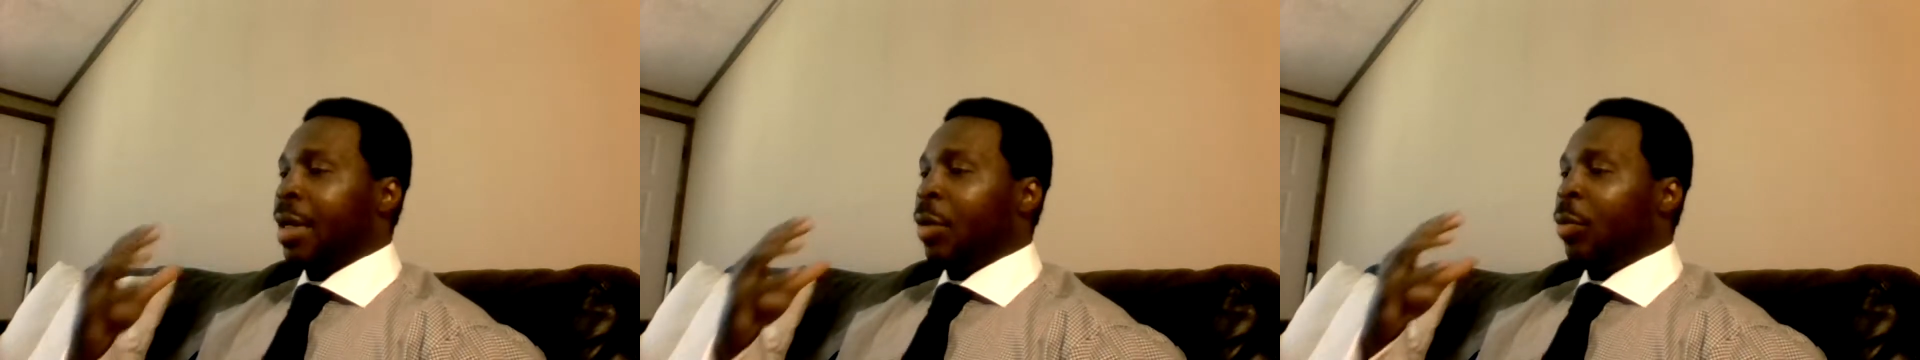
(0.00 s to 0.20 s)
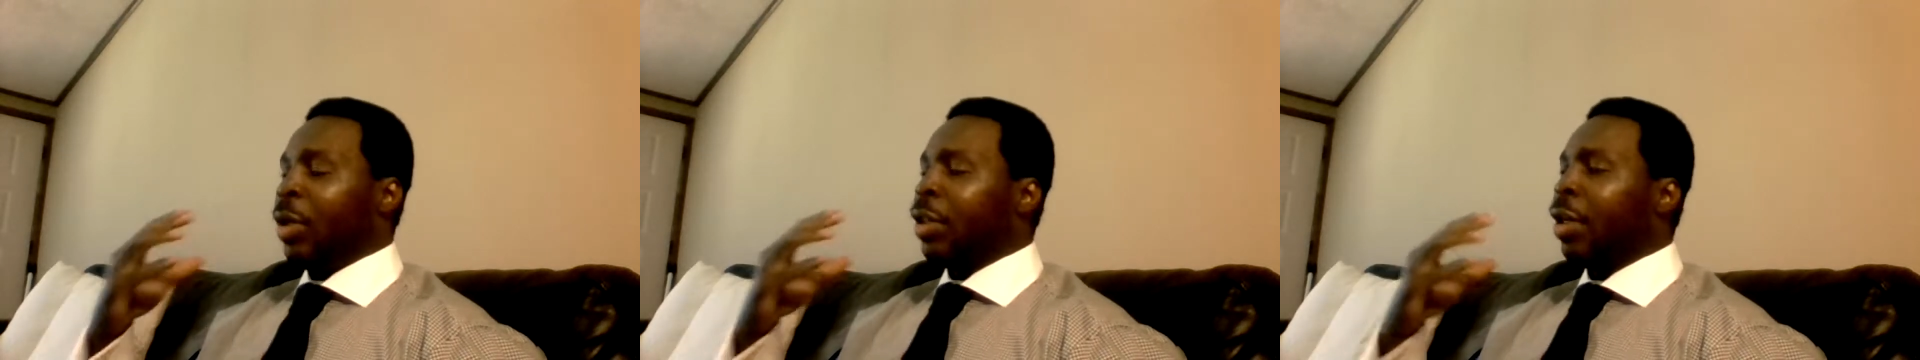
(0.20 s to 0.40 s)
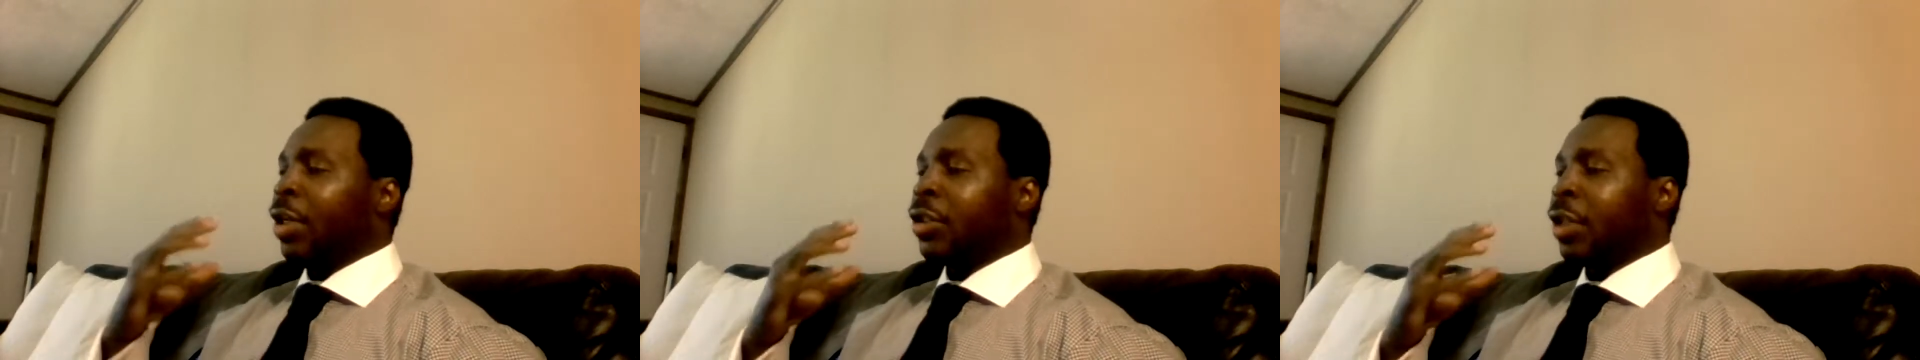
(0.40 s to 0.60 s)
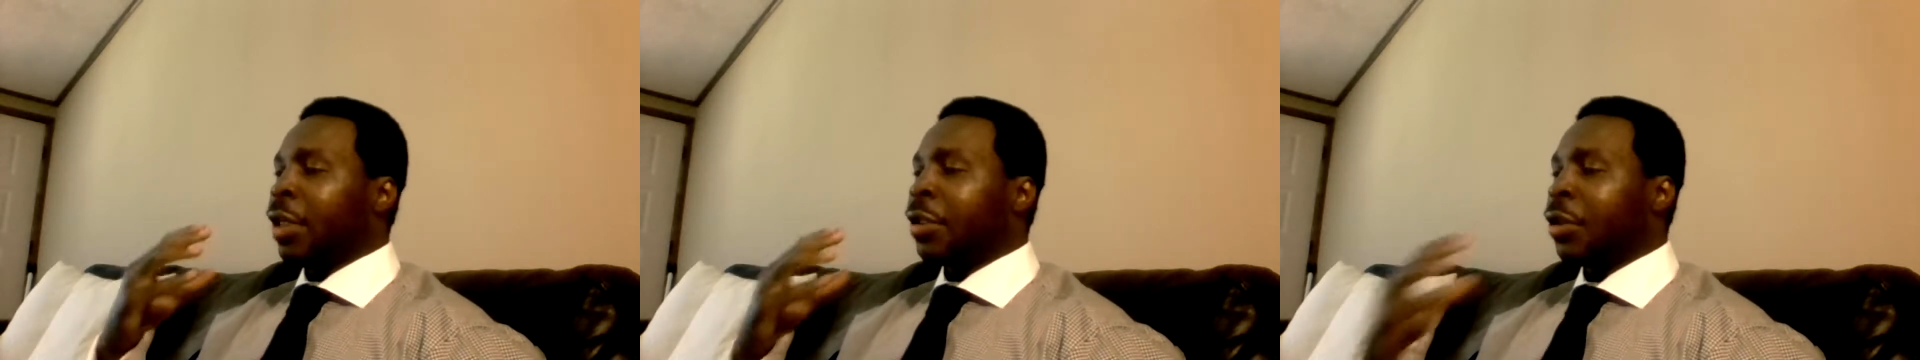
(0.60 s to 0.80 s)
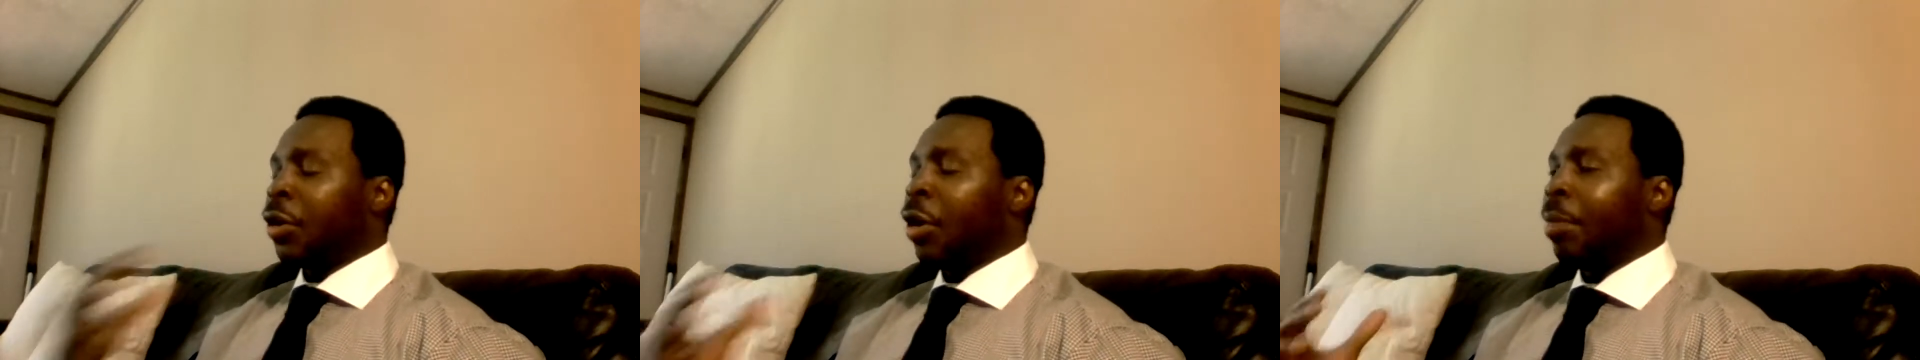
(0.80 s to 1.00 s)
we're not
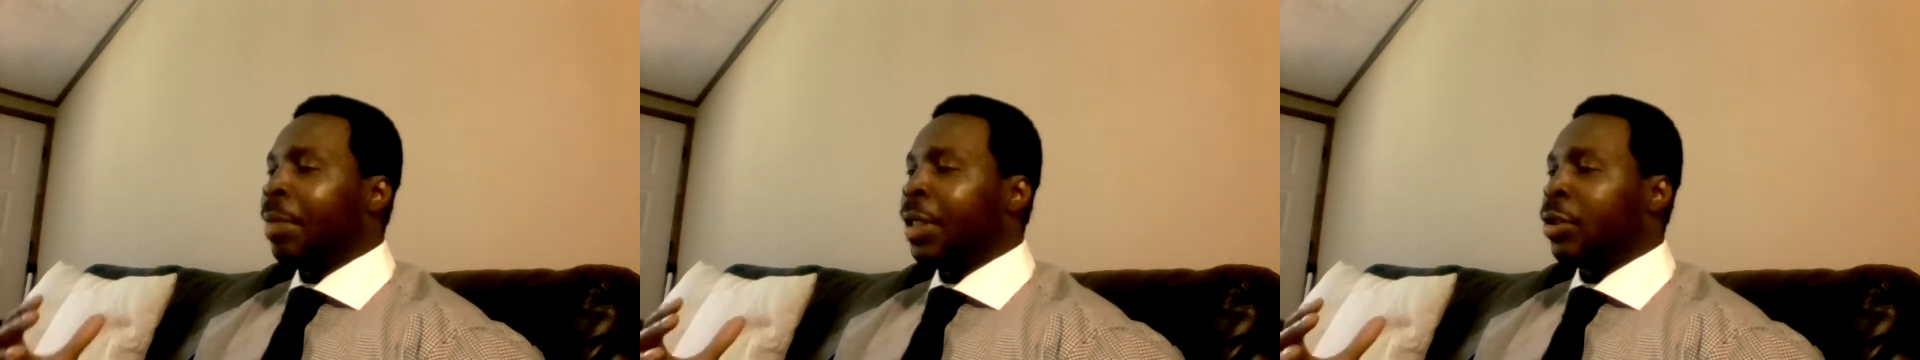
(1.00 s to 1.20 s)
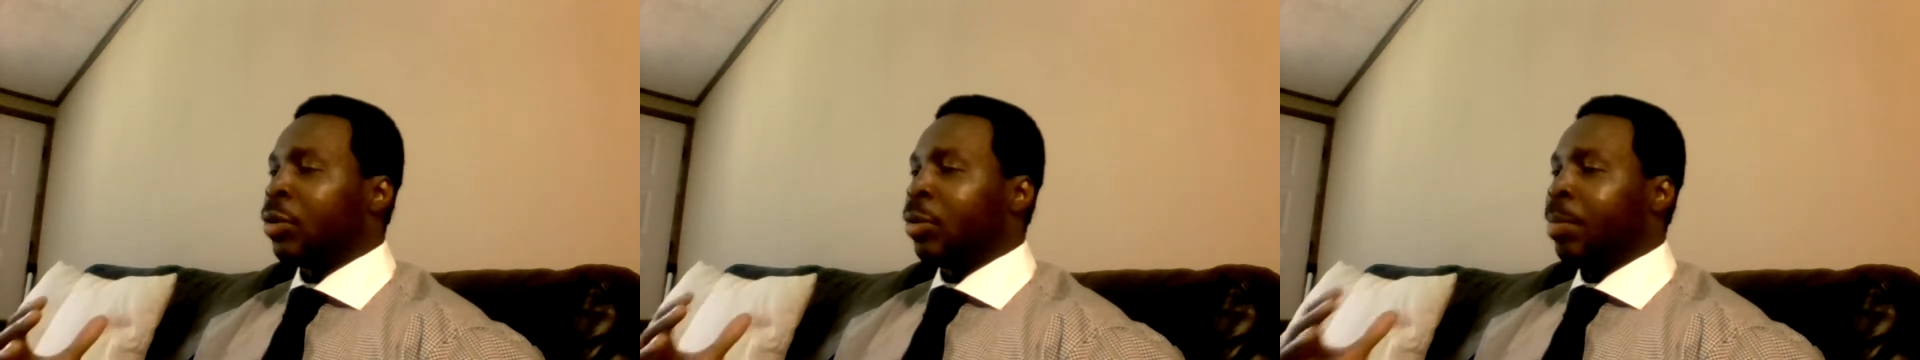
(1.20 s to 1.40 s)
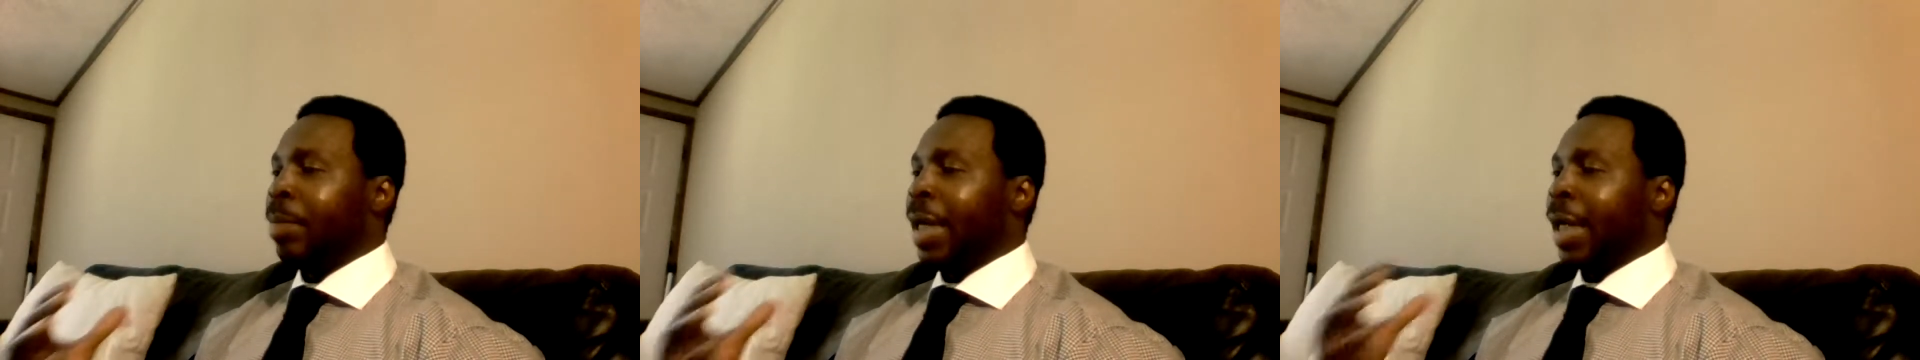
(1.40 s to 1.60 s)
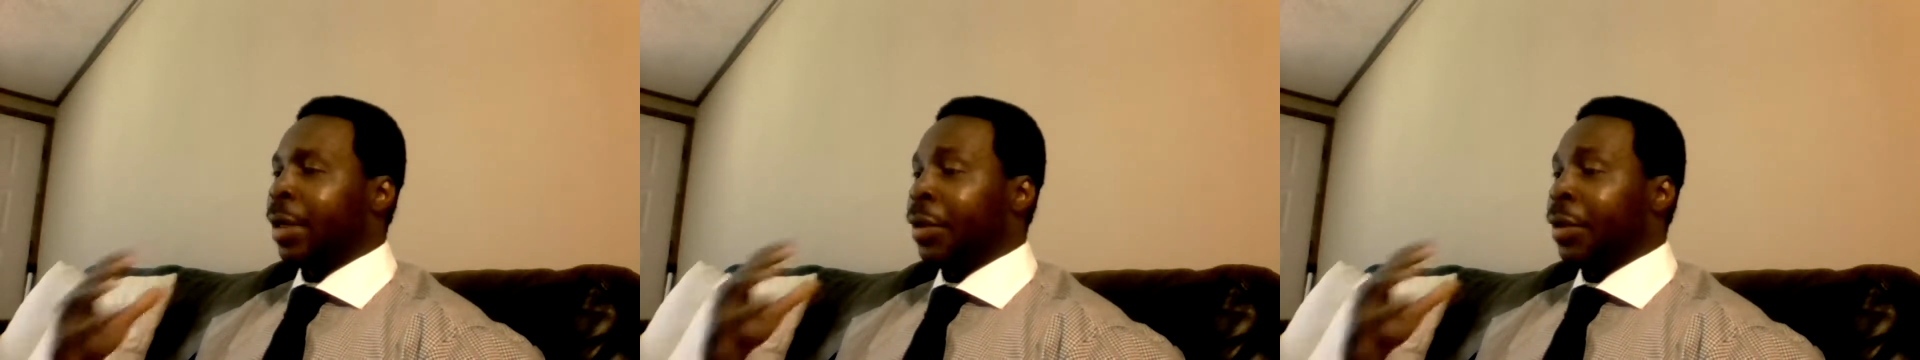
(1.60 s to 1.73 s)
just coming to make